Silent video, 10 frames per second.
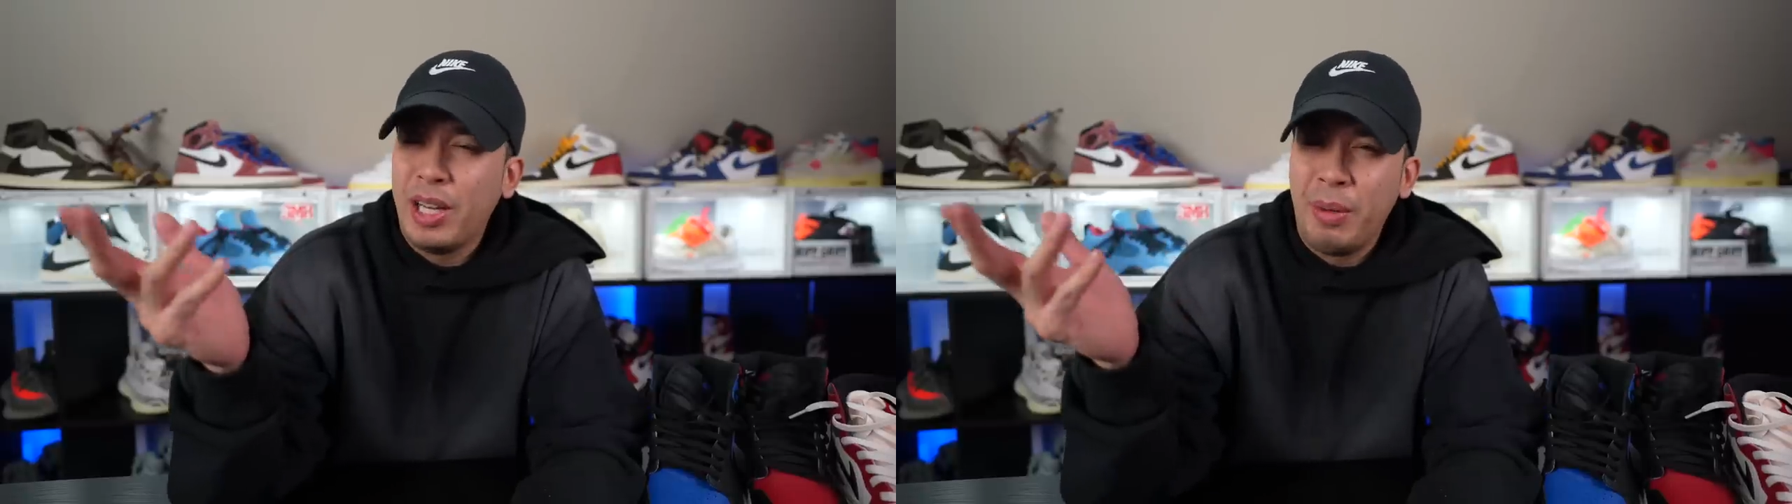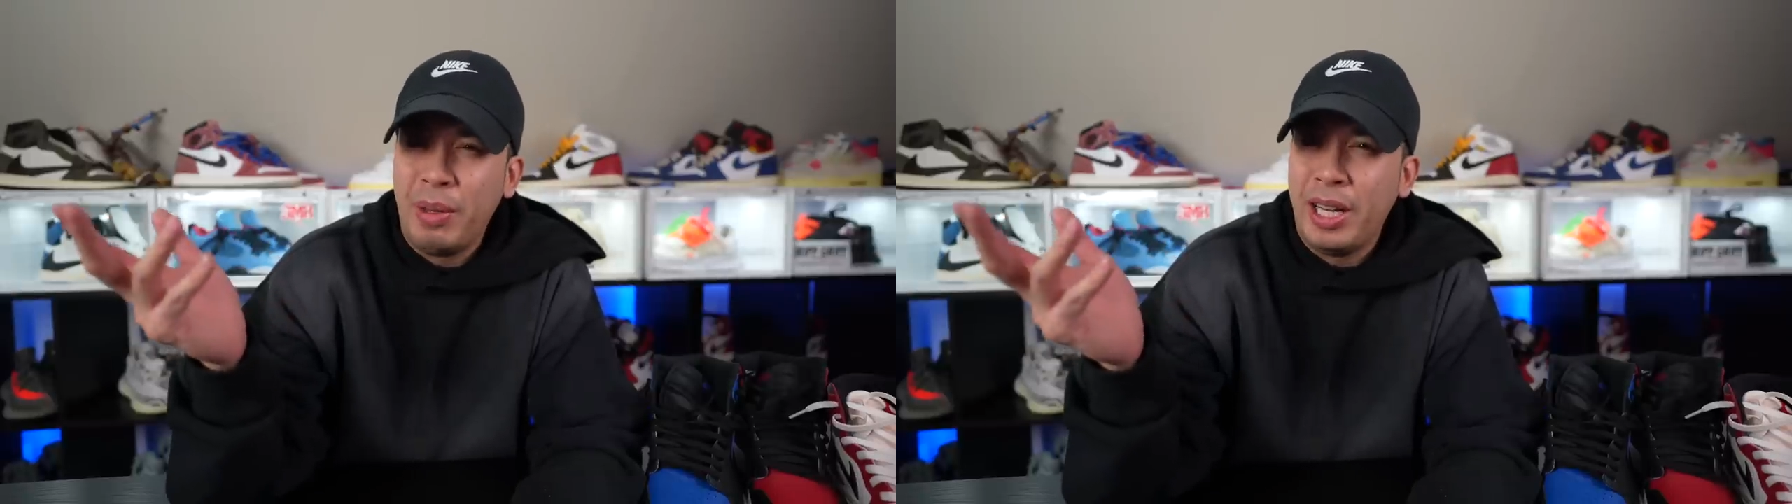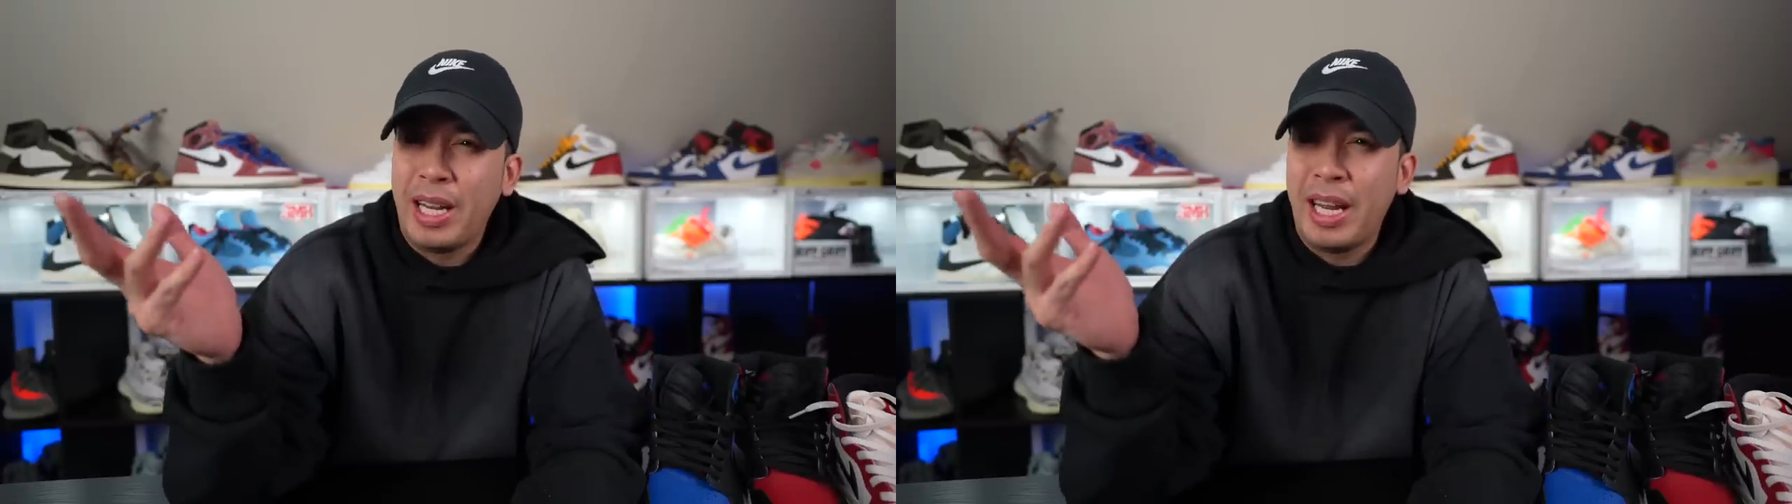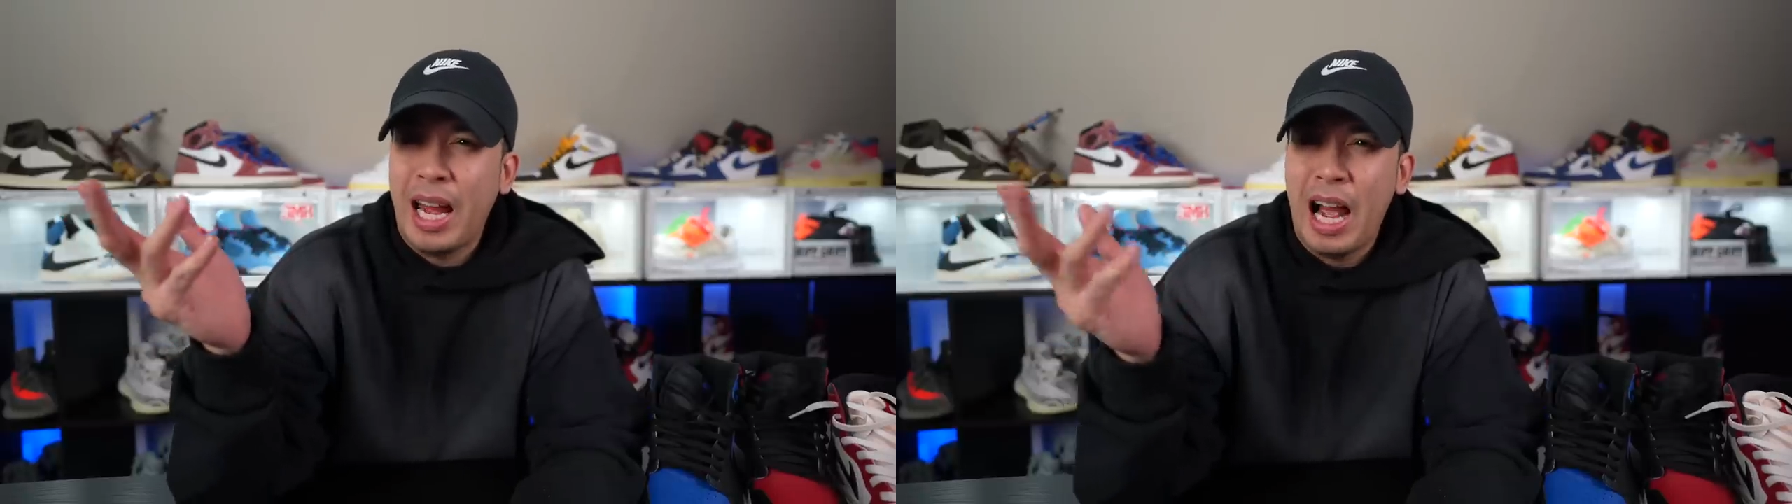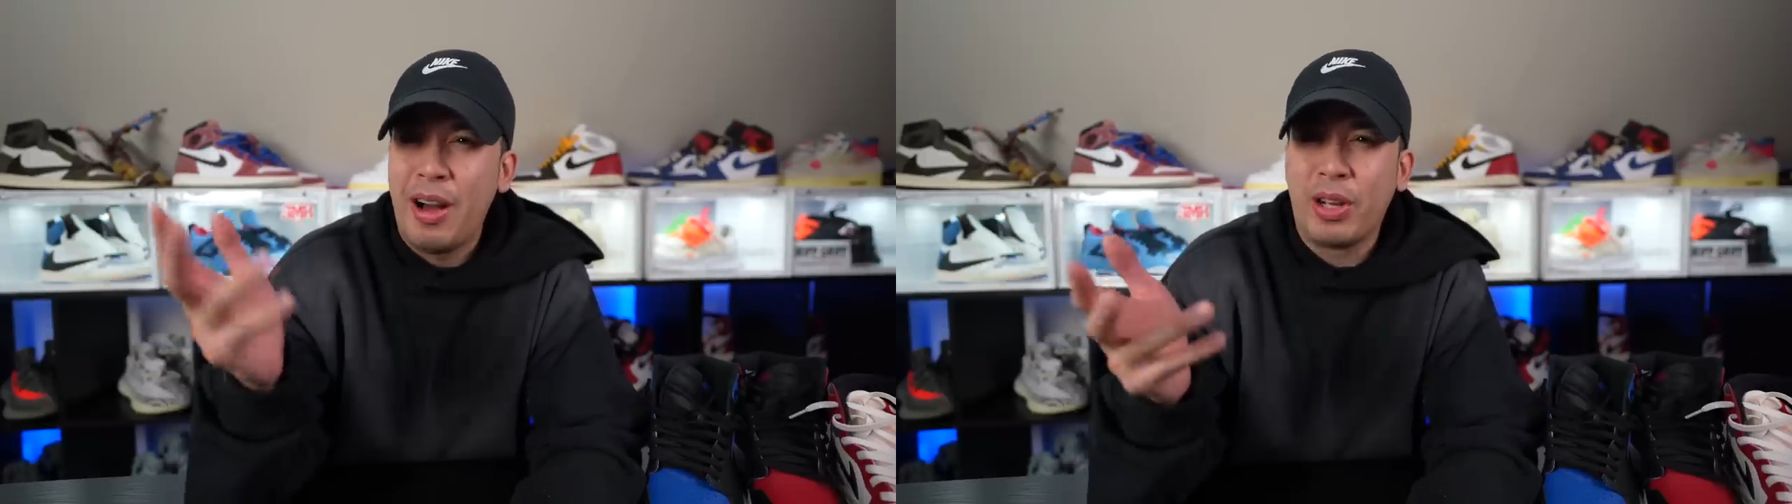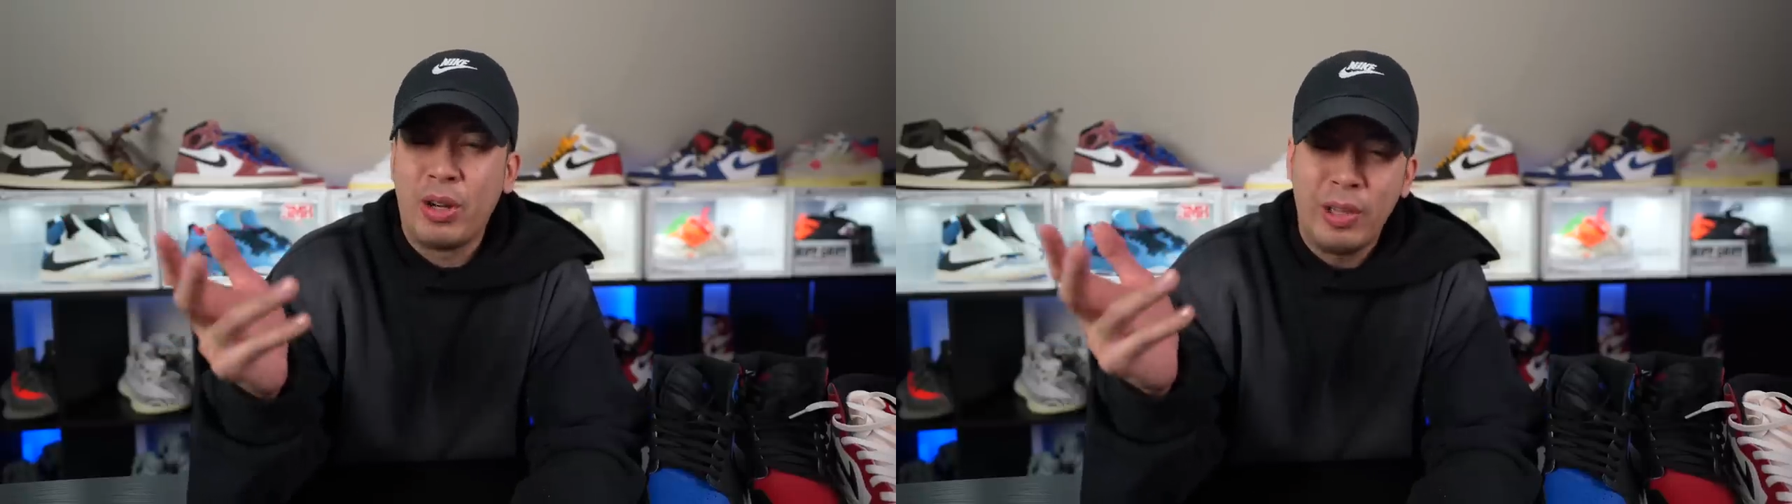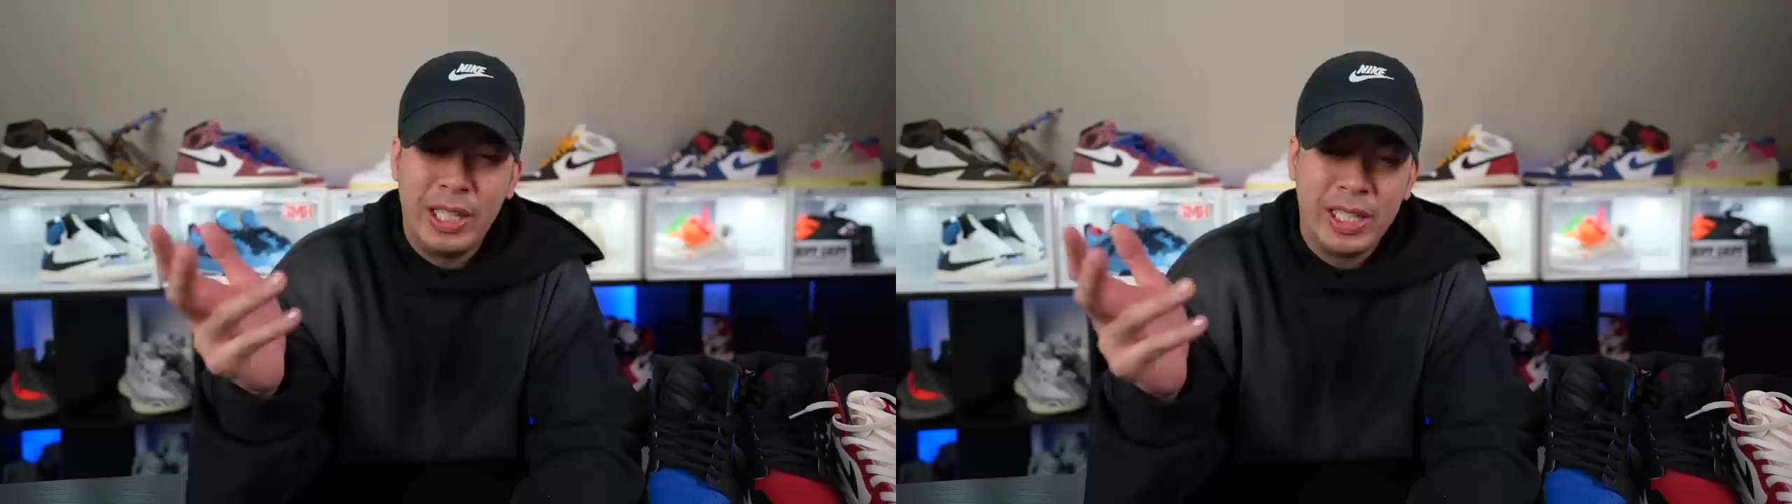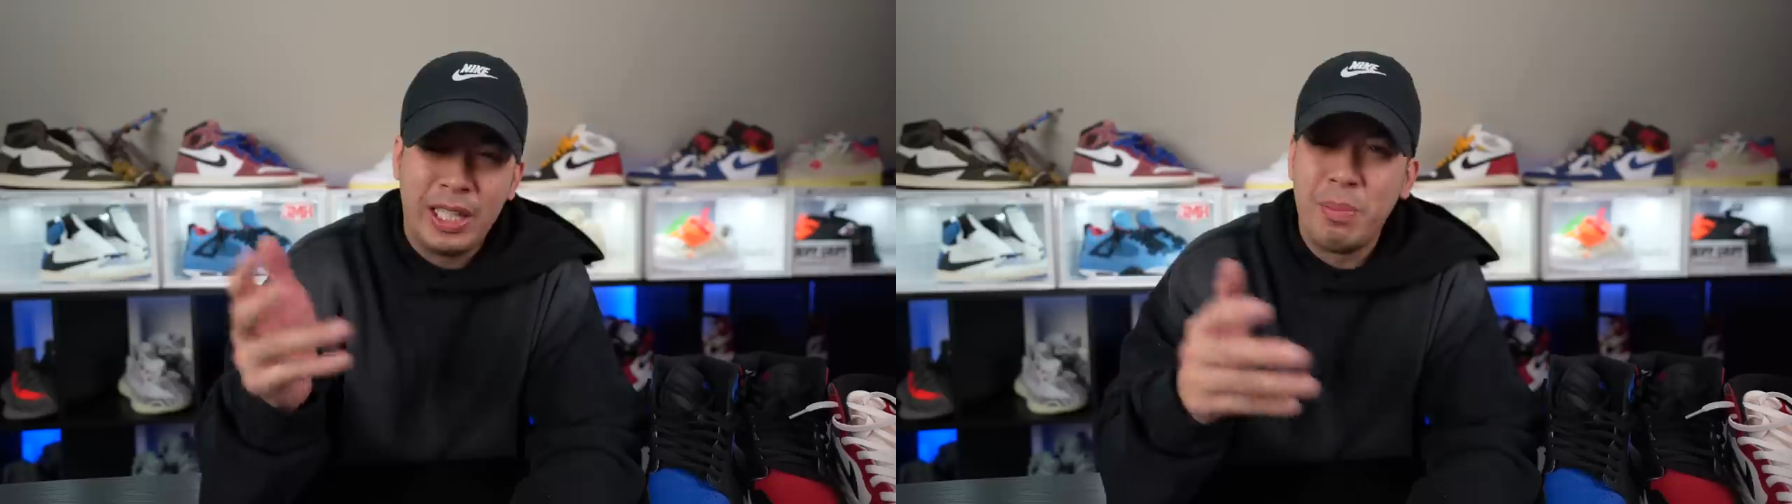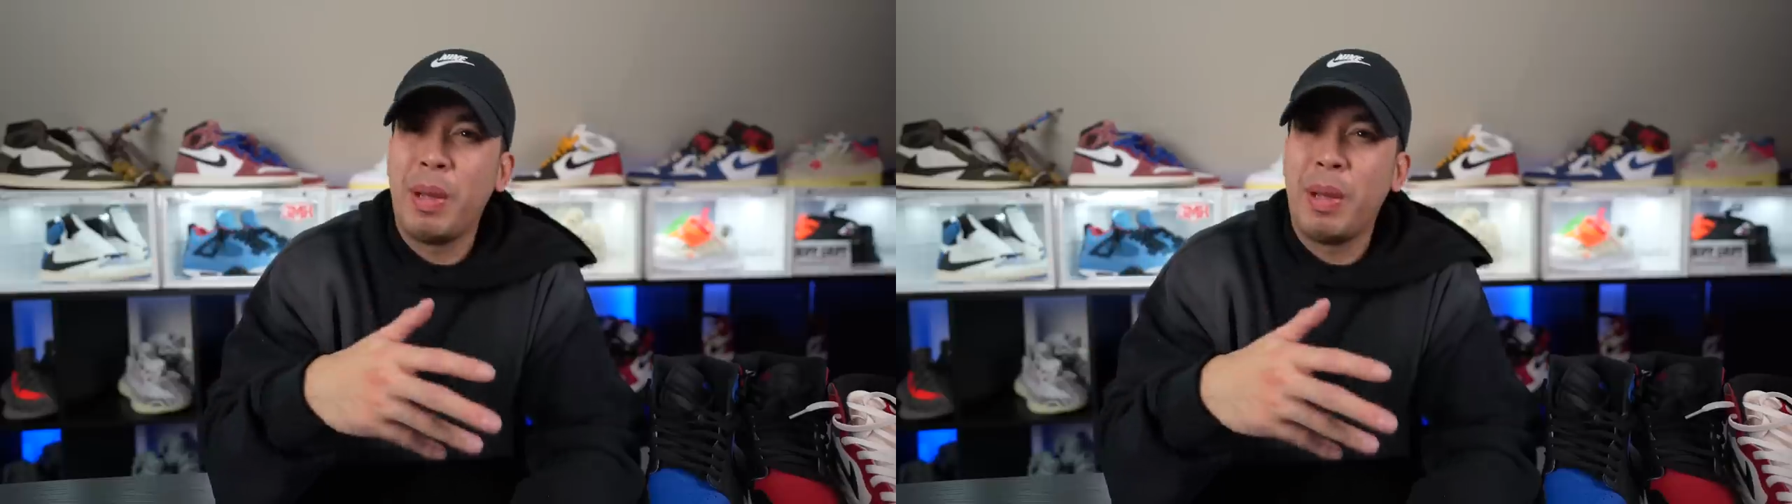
limited and how they're gonna release it.